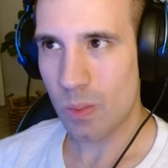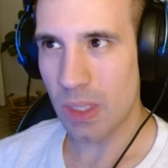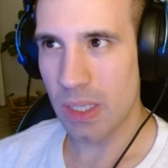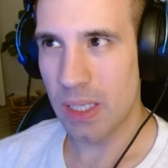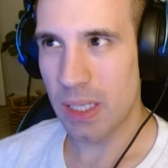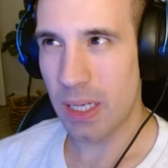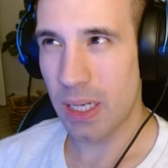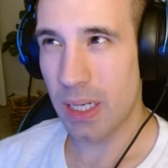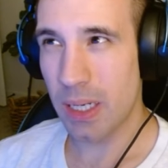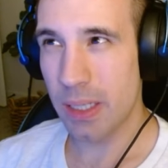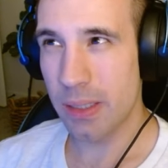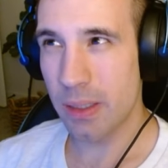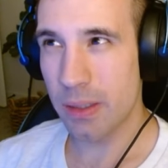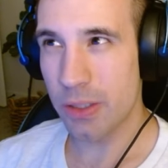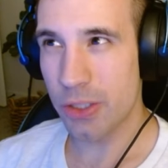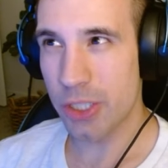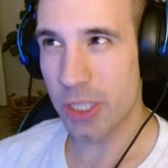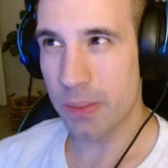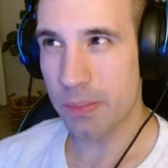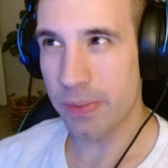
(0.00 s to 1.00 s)
Another
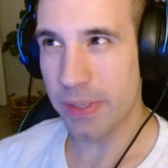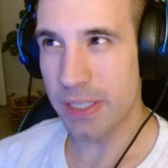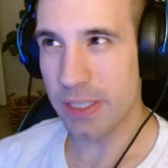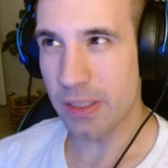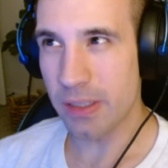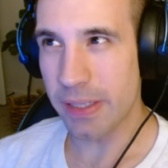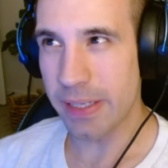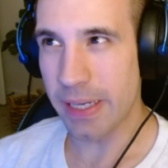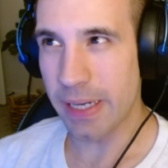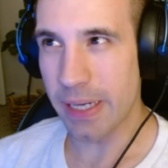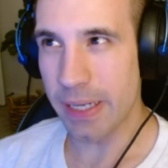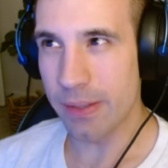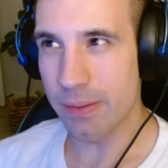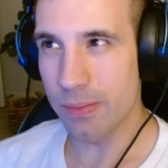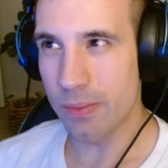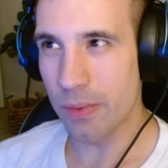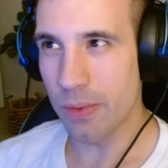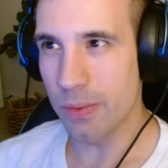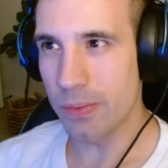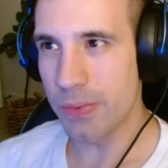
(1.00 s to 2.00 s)
ship recently I
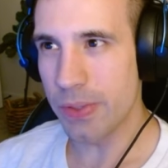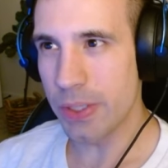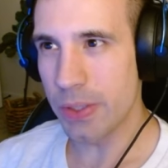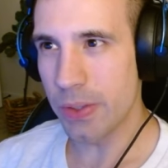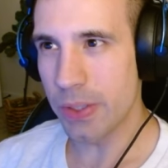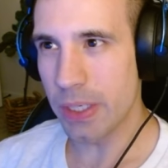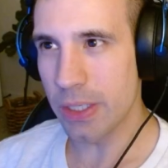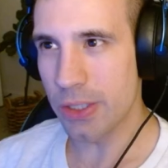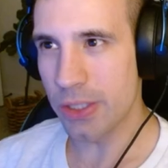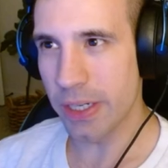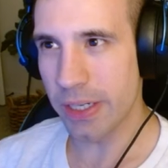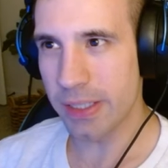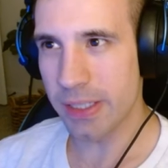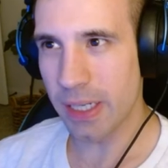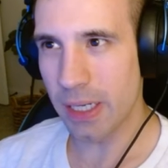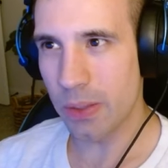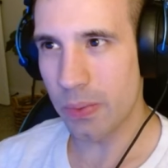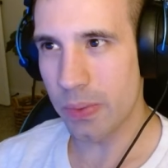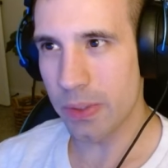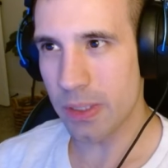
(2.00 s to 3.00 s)
reviewed and checked
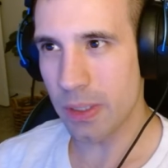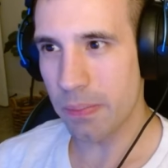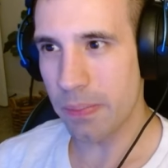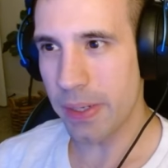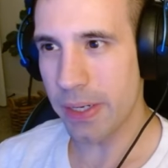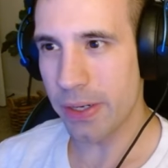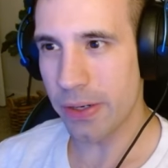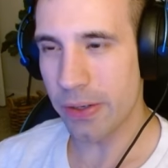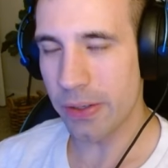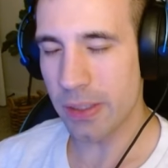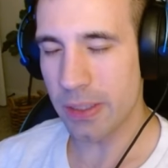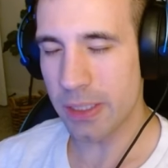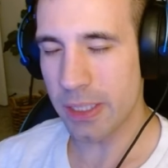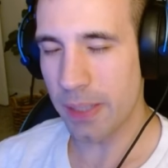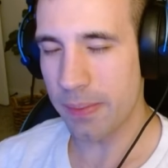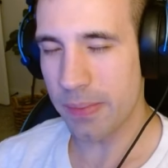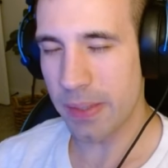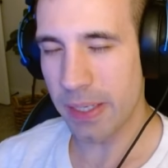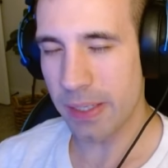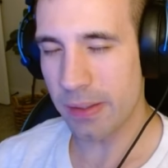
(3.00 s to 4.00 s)
out was the Meteor. The
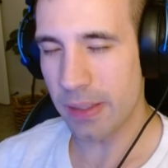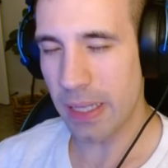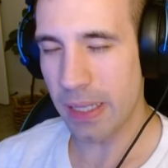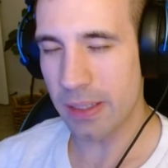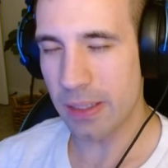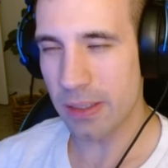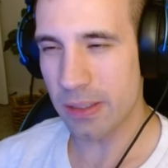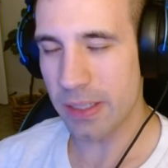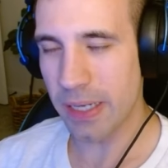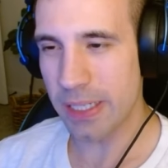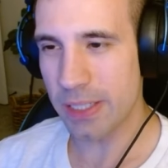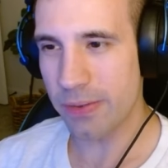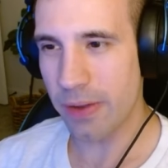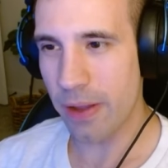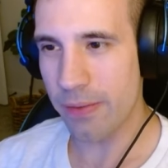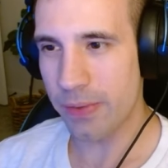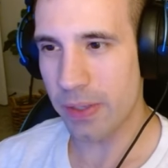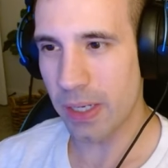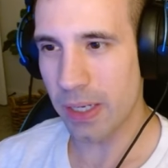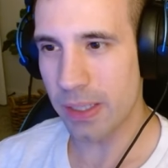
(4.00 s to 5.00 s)
same thing that the size
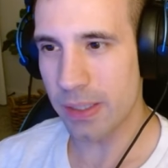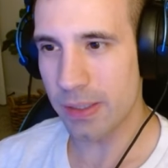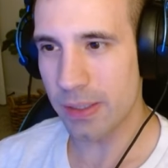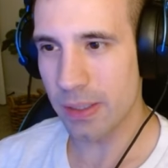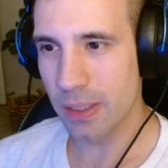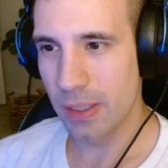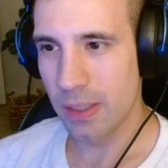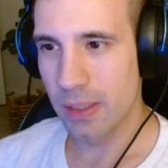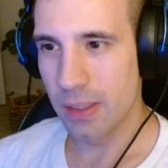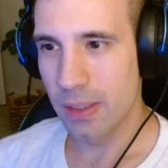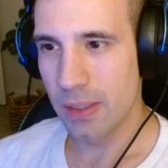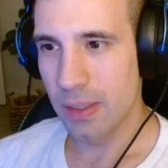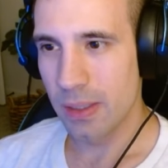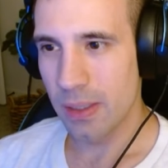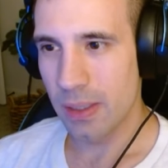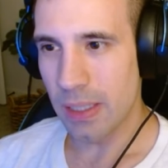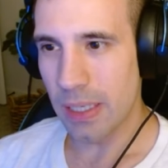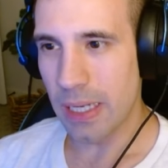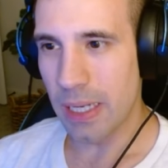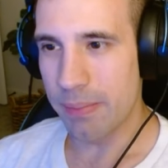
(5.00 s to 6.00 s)
5 guns.
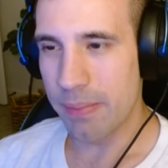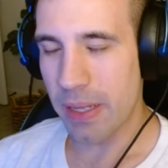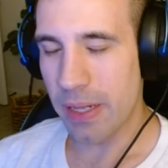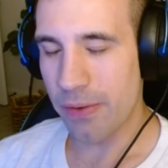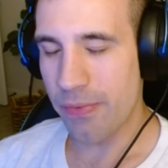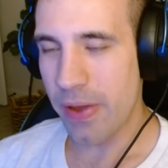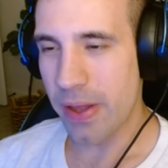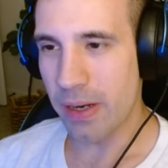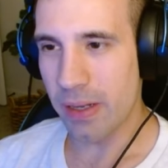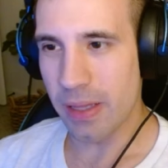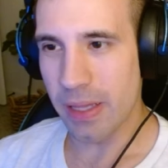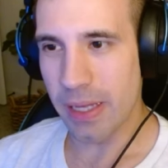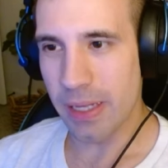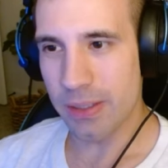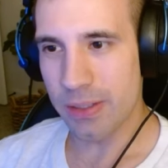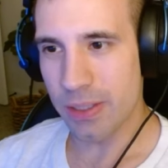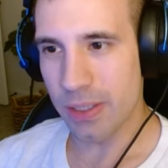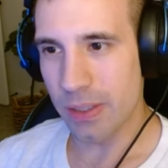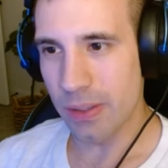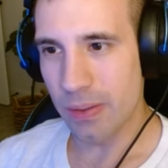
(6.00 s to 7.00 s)
Not a fan of that.
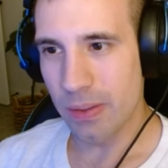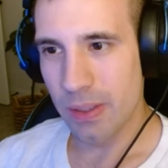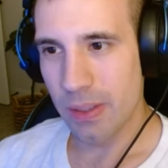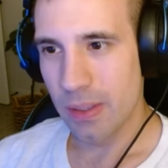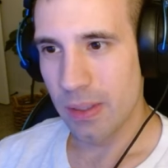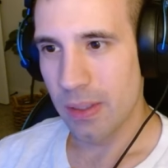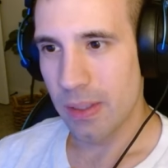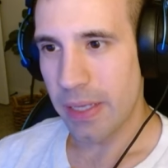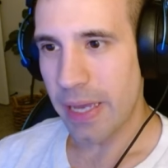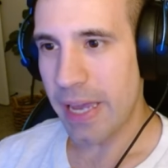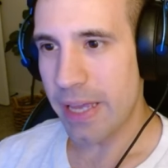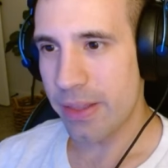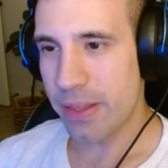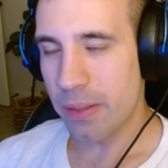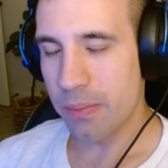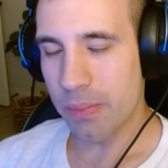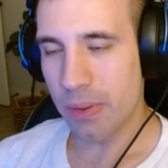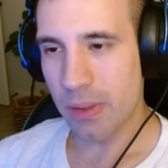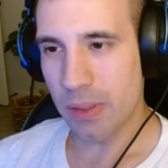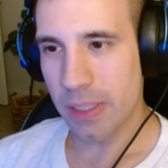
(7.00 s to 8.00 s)
So
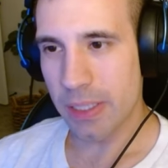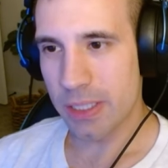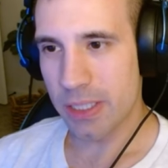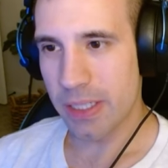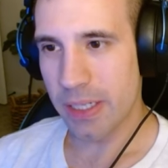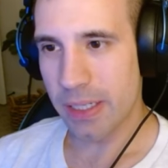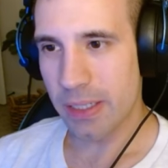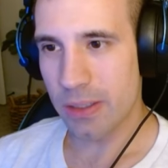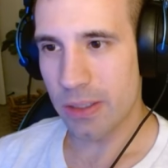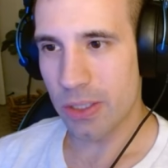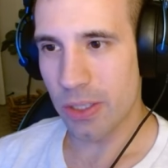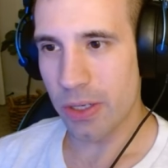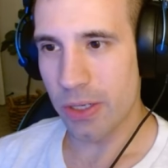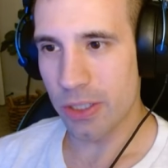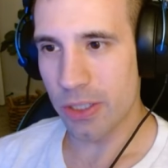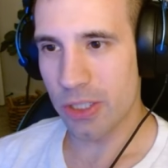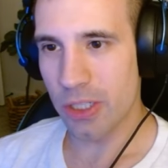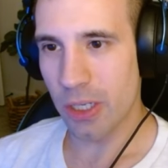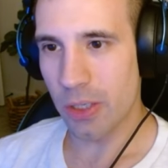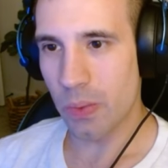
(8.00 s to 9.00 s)
anything ballistic, so you're
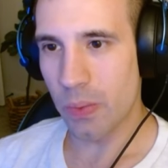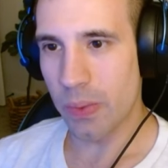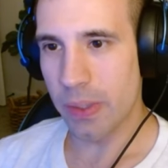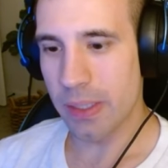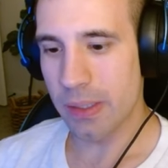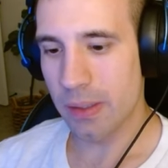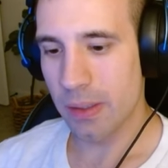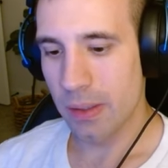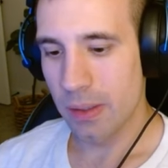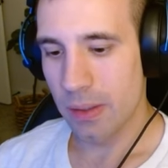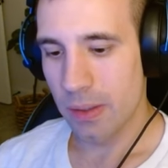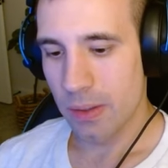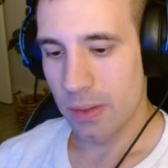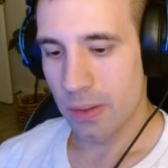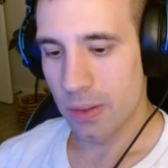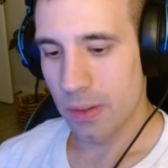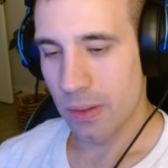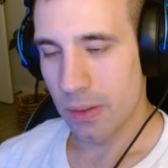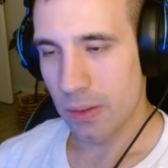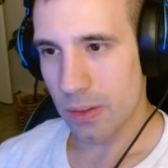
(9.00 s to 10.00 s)
stuck with.
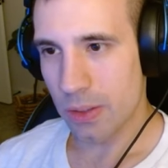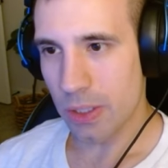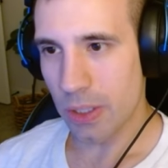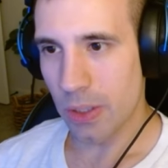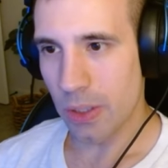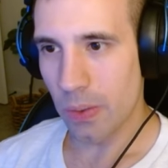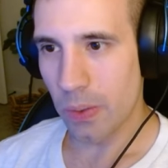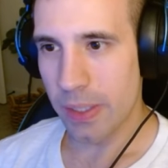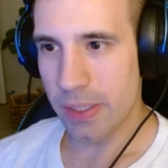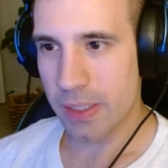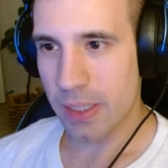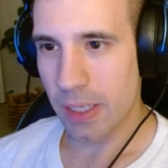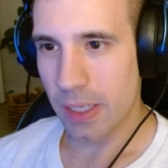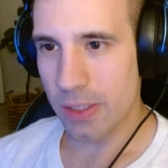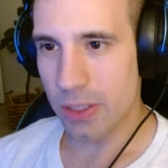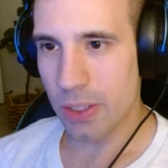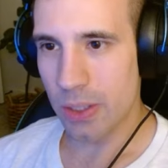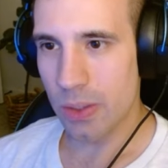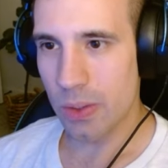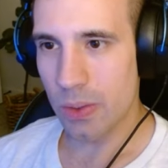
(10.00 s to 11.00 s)
So it's got
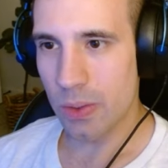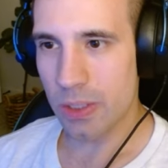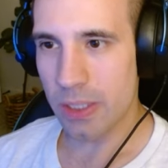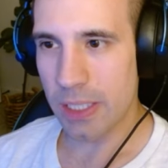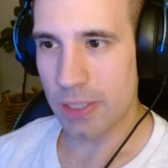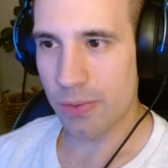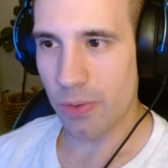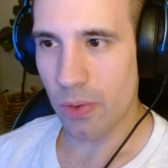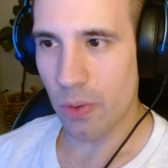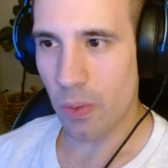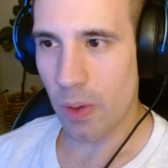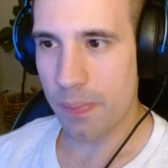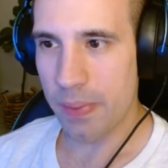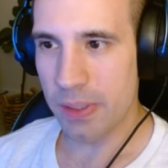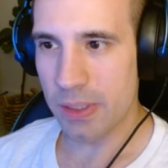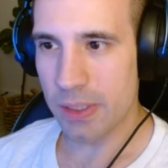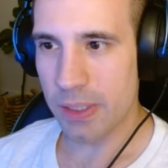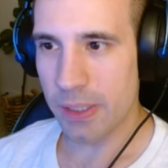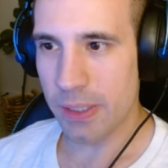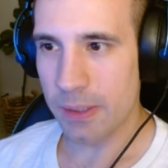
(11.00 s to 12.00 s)
two size 4
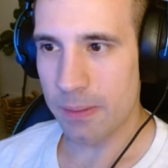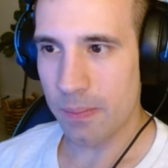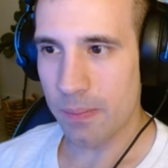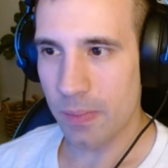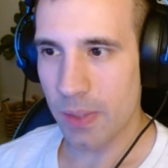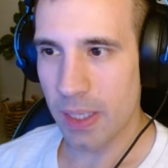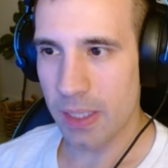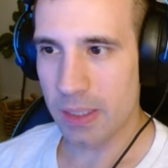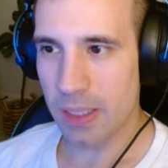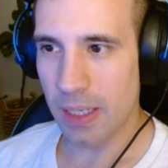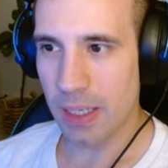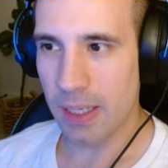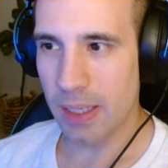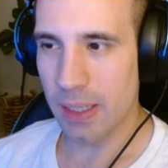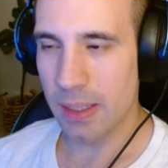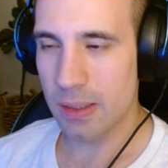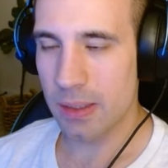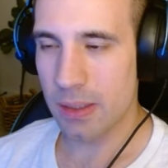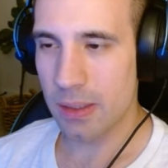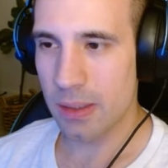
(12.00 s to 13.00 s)
weapons here. It's
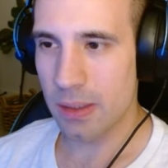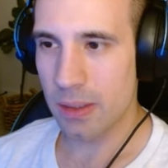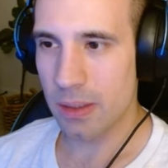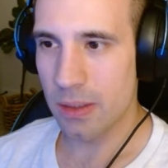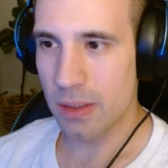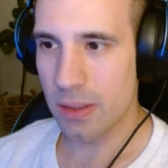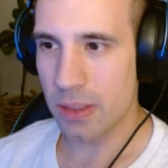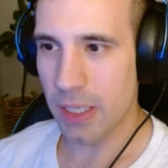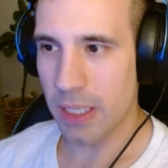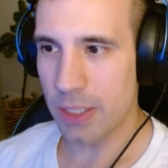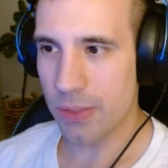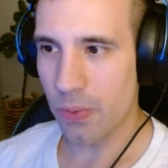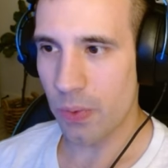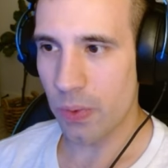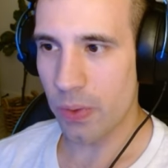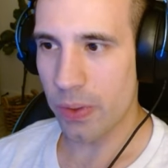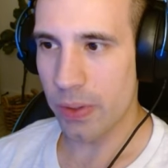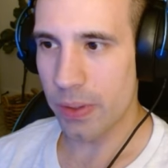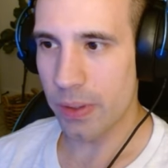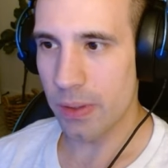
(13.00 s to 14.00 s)
got size
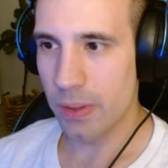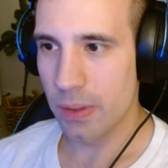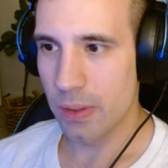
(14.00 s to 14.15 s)
4